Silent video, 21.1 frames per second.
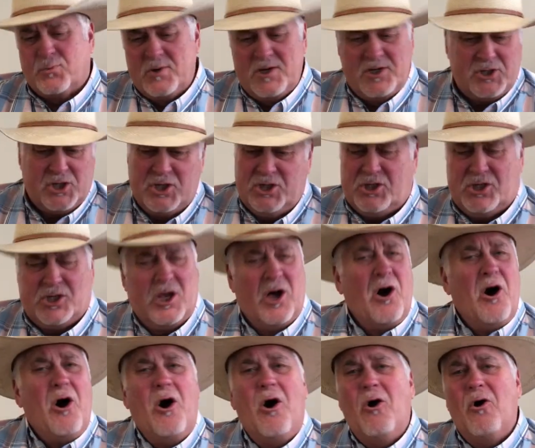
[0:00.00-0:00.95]
when she
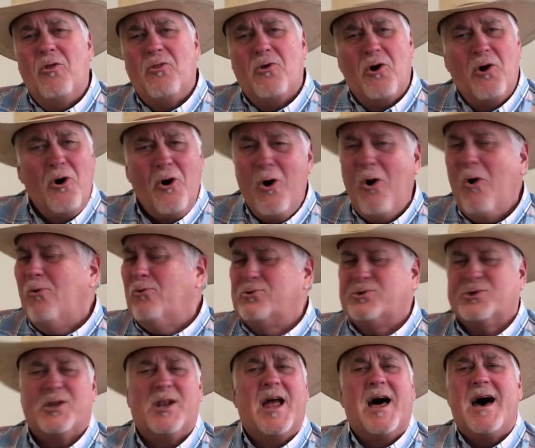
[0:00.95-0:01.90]
saw
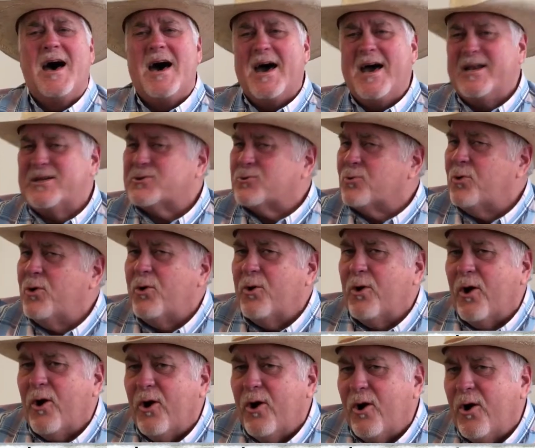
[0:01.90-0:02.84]
those lights were
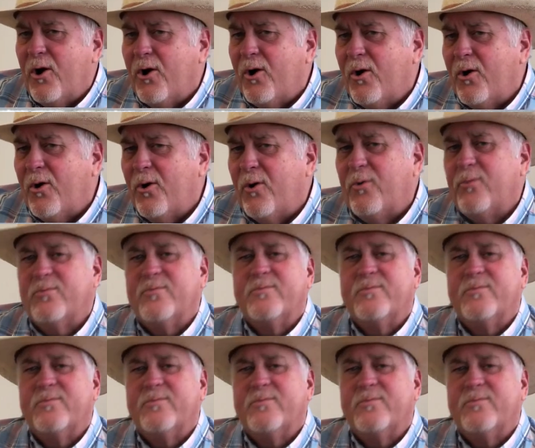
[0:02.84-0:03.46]
on.